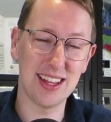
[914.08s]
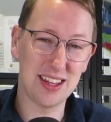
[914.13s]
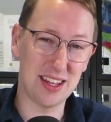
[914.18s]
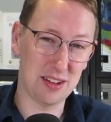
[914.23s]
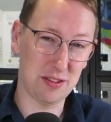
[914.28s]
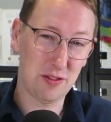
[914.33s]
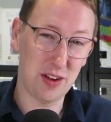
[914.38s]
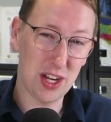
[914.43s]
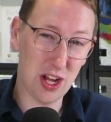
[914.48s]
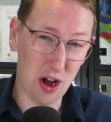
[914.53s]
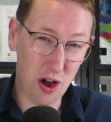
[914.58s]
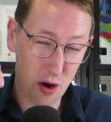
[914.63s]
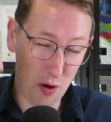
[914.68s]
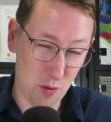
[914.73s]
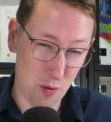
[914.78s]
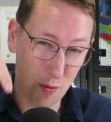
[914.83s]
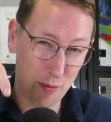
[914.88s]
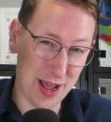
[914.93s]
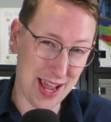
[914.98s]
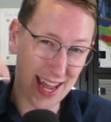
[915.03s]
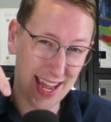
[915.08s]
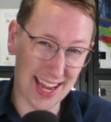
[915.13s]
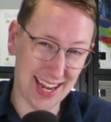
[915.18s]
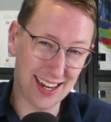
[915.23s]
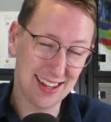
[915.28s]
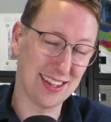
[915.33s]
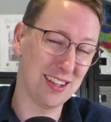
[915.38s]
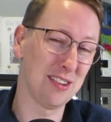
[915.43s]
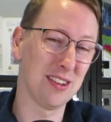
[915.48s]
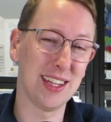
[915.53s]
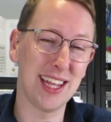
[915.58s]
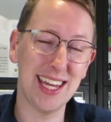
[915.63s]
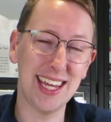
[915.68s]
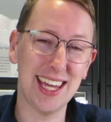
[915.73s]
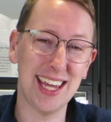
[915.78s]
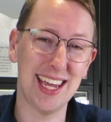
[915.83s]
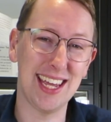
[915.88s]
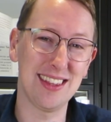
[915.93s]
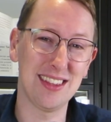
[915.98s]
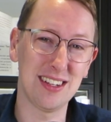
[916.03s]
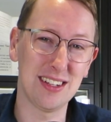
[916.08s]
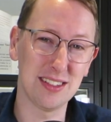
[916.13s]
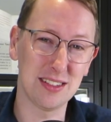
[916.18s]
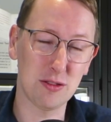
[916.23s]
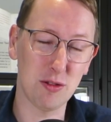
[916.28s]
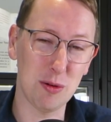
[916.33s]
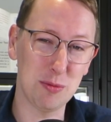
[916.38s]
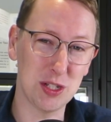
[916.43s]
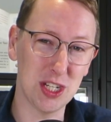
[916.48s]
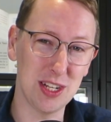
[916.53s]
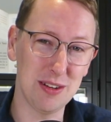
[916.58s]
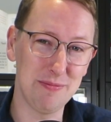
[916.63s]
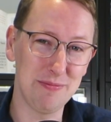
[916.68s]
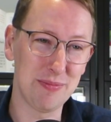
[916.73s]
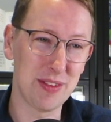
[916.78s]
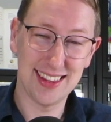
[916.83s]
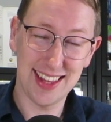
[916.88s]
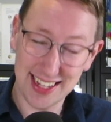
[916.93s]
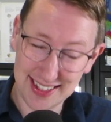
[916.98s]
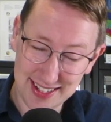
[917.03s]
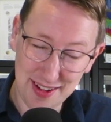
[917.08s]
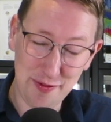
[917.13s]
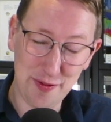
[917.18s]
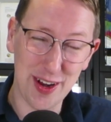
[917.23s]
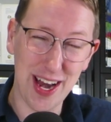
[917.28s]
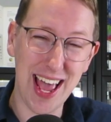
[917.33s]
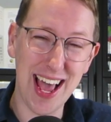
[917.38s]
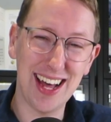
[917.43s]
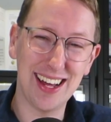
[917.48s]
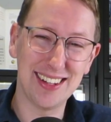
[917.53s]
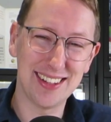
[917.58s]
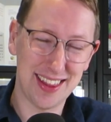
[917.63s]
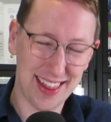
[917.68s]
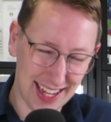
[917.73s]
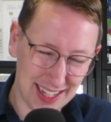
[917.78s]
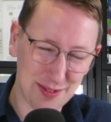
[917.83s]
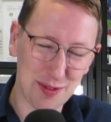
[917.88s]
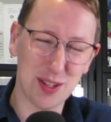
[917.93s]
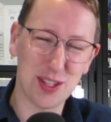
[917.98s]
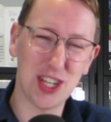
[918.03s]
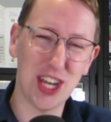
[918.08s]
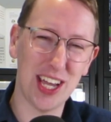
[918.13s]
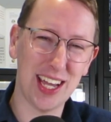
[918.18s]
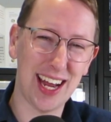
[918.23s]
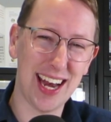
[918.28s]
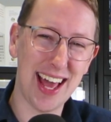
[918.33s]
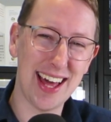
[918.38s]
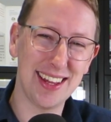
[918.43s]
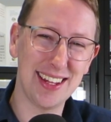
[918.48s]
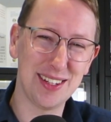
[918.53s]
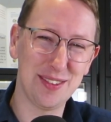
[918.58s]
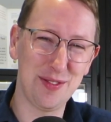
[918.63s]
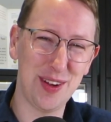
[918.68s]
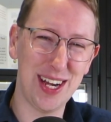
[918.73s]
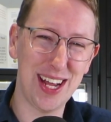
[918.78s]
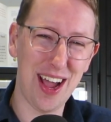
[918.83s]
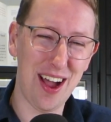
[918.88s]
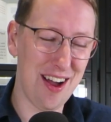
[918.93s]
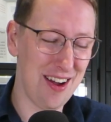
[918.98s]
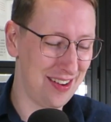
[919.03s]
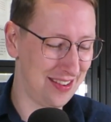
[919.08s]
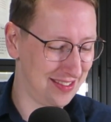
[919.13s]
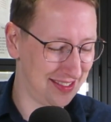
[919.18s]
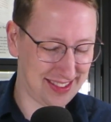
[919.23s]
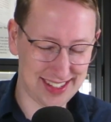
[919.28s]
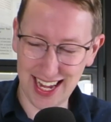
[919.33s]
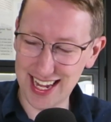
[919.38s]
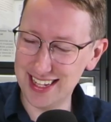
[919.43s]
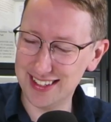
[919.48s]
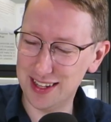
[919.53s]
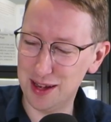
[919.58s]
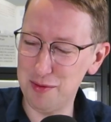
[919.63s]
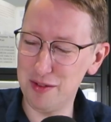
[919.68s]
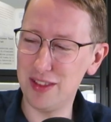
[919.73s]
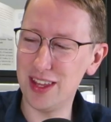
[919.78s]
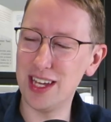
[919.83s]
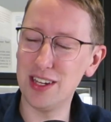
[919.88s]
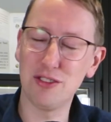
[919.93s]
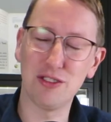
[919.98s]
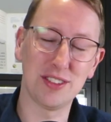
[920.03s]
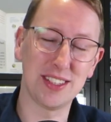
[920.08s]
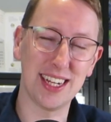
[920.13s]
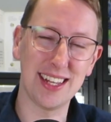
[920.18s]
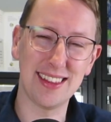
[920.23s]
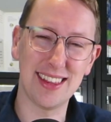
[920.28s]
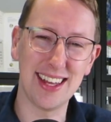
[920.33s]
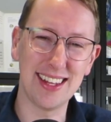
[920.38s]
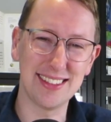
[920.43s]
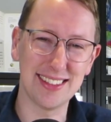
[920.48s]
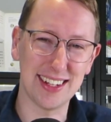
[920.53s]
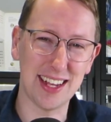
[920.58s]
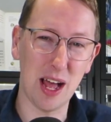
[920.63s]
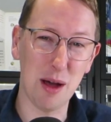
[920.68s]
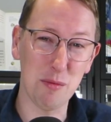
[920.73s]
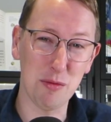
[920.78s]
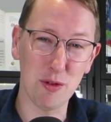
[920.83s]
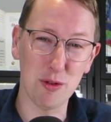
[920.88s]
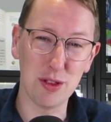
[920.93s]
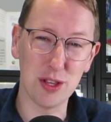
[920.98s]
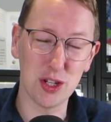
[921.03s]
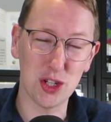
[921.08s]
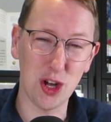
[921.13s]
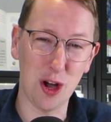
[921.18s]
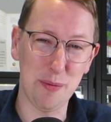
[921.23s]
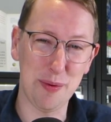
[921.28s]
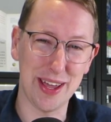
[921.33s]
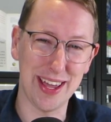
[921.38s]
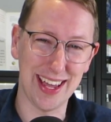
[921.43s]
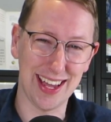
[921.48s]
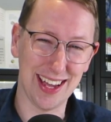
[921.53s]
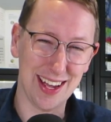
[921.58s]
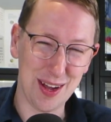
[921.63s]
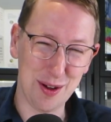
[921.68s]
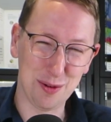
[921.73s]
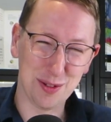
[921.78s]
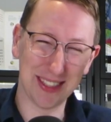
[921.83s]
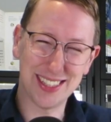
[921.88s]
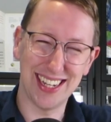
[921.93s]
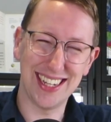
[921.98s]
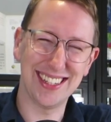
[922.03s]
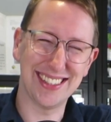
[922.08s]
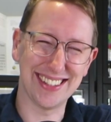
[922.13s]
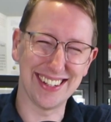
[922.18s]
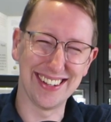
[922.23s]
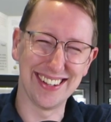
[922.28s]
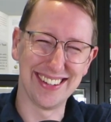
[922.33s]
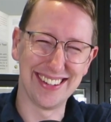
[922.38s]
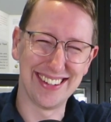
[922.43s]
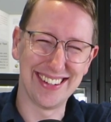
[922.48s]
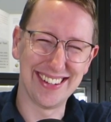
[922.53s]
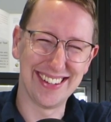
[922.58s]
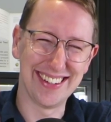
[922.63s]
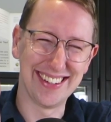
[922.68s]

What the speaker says: in this video will be in a little link in the description. That's it for now. Thanks for checking out this video and seeing some of the interesting things that come through the shop here. We'll see you soon.